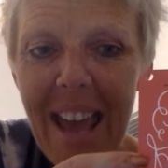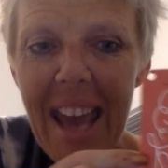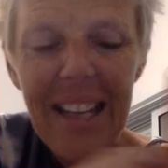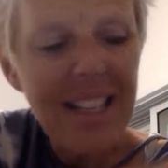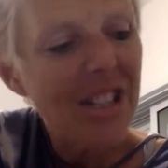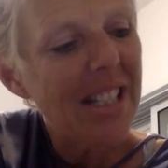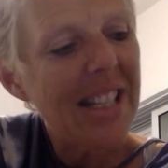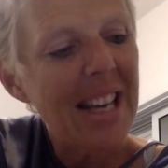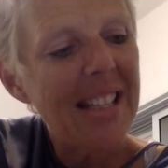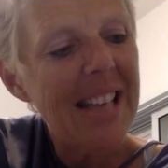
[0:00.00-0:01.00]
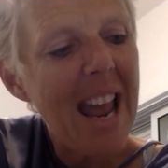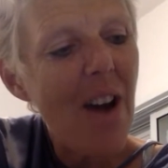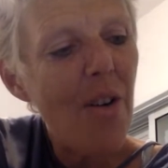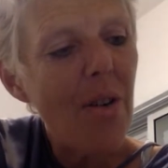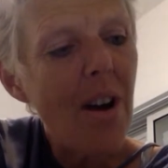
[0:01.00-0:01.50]
And it just says,
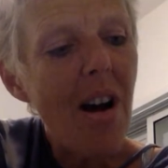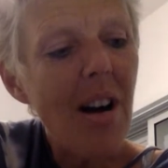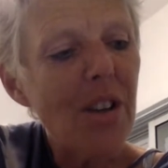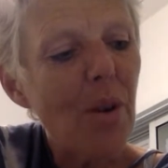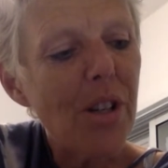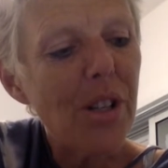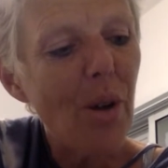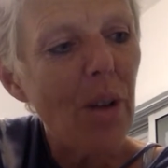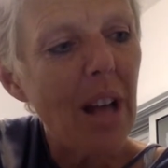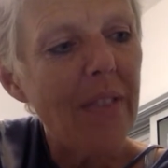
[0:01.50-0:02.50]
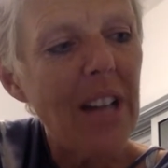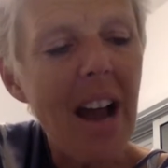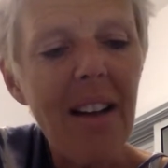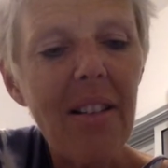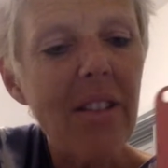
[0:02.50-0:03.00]
now you are so loved.
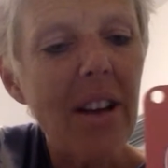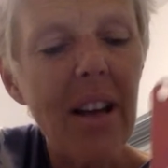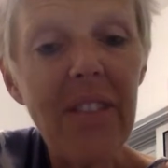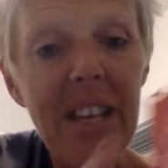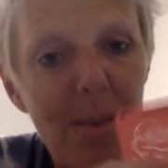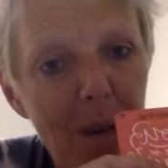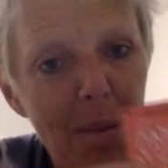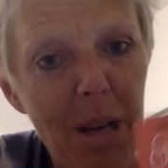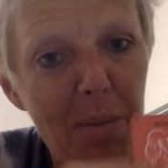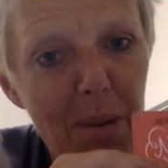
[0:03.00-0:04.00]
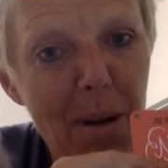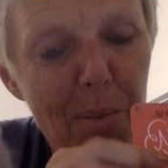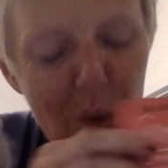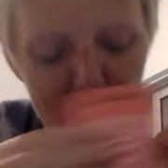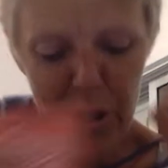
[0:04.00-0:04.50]
I thought this one I'm keeping on my
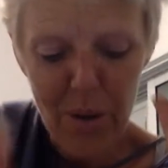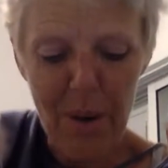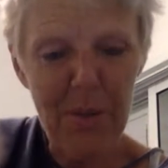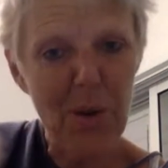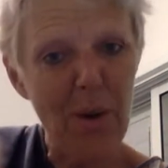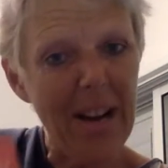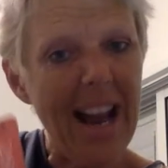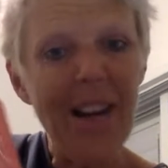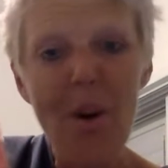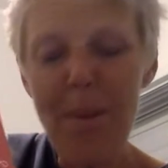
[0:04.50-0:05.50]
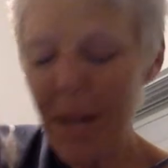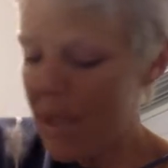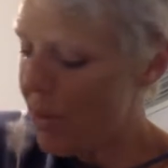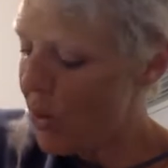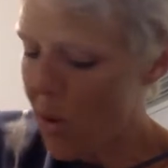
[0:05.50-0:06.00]
board too. I'm sorry. I know I'm
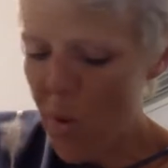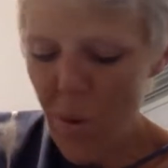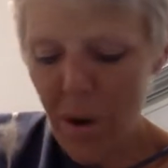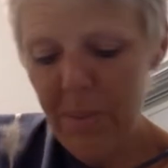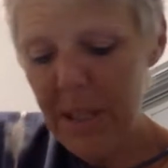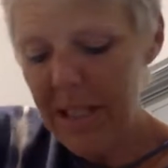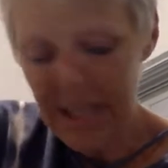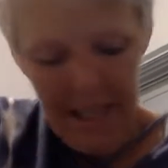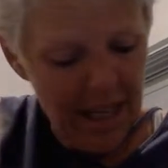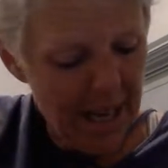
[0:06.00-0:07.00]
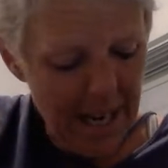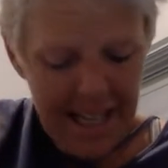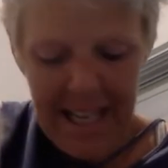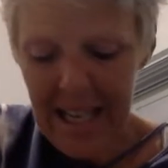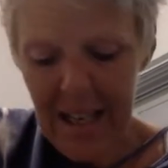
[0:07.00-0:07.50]
not supposed to hoard, but
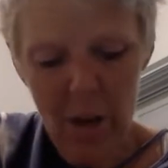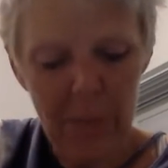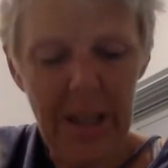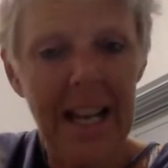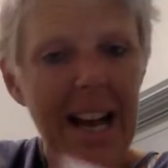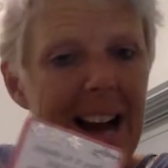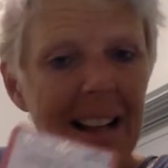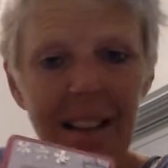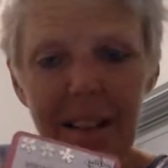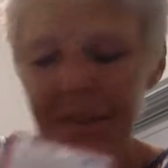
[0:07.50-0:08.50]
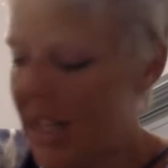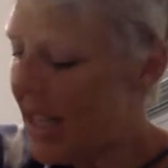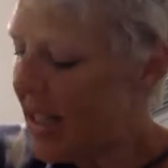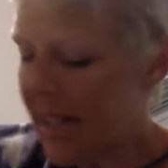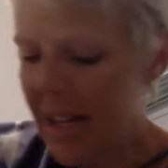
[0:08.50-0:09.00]
I can't help it. Like, I love
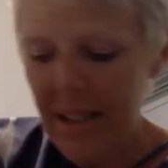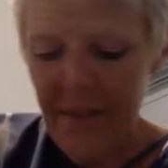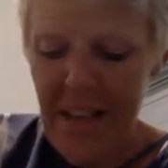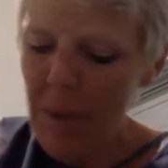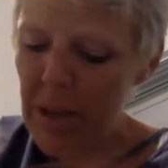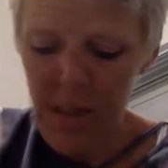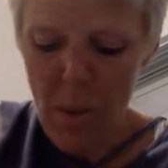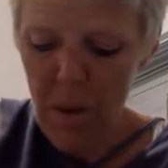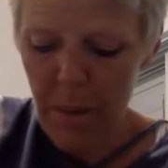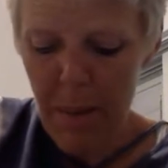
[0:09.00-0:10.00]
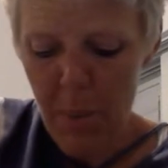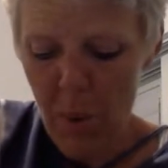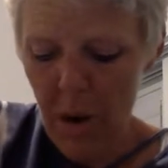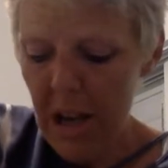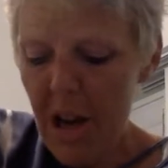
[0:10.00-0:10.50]
this and I love that one. It's going on my
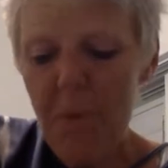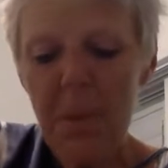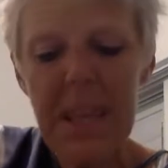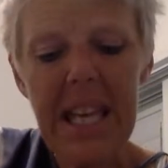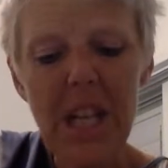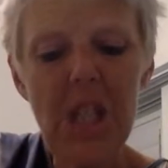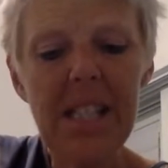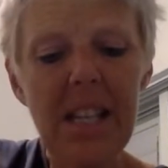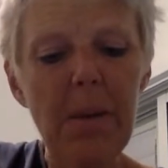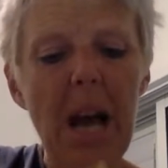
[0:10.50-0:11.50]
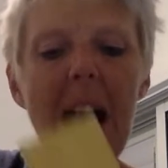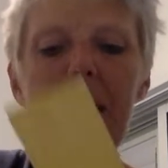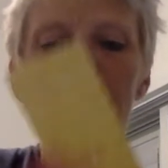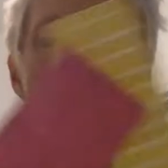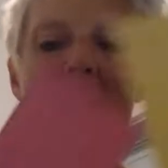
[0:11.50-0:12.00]
board. But then she sent me, I
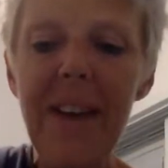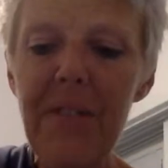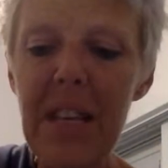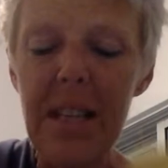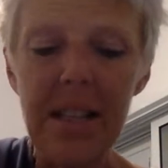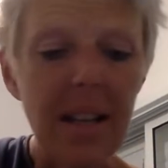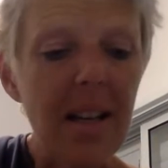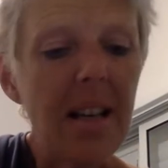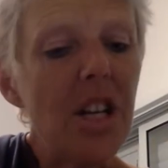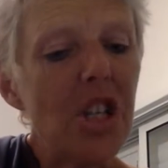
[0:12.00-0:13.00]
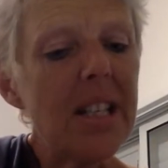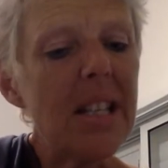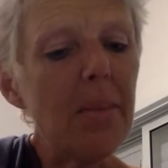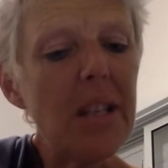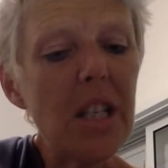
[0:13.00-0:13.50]
don't have these. She
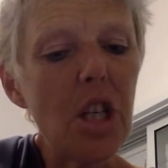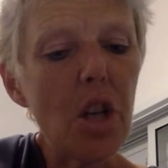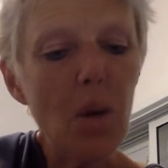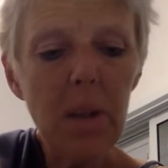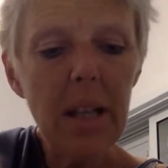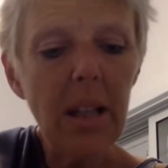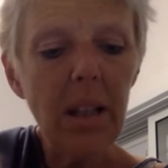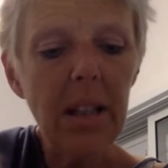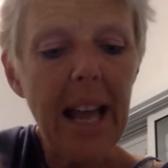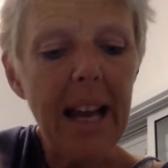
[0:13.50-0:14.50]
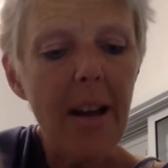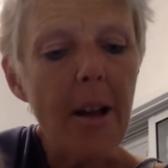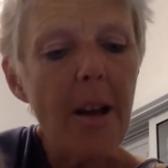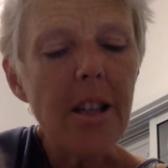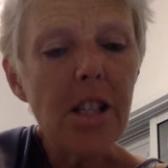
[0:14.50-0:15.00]
sent me these cute little like
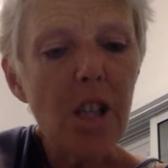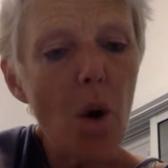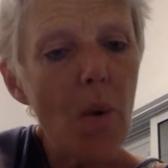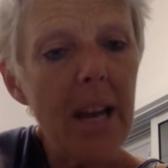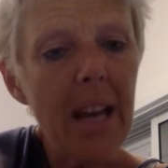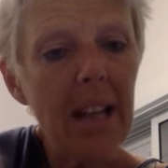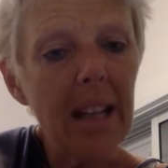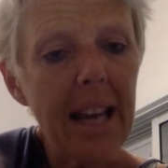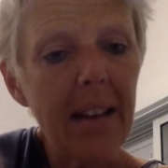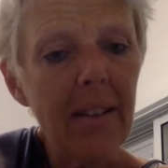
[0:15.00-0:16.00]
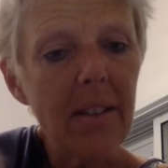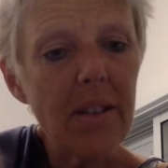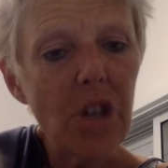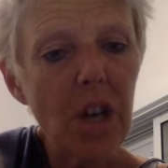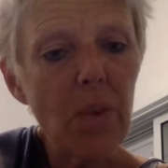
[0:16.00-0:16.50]
sewing and like
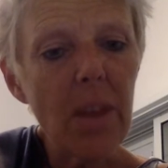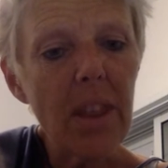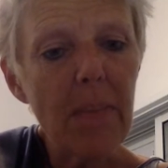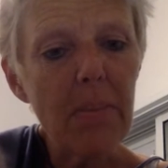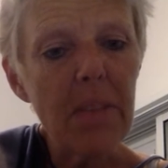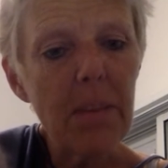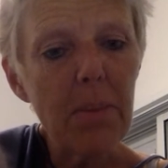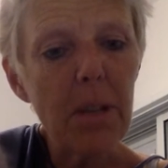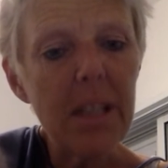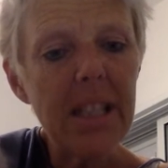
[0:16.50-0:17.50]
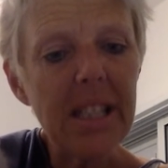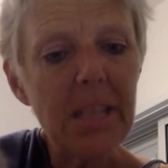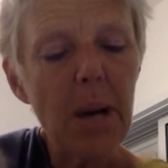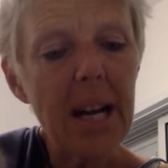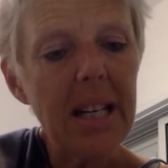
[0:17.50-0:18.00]
genuine thimble and
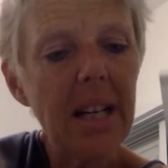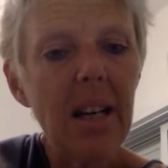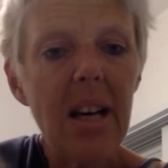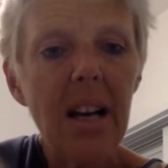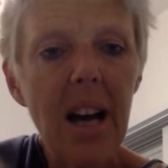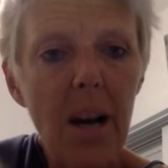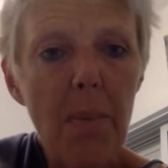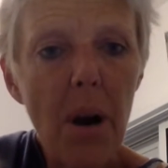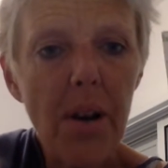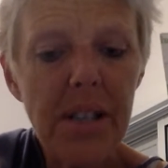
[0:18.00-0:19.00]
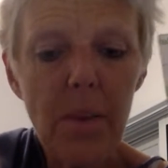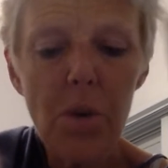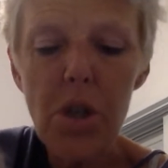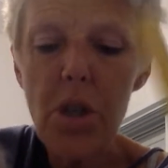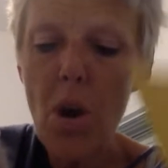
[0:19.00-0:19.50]
seam binding cut aparts that
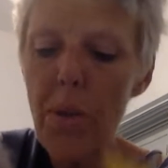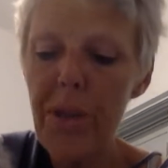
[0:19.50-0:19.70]
were so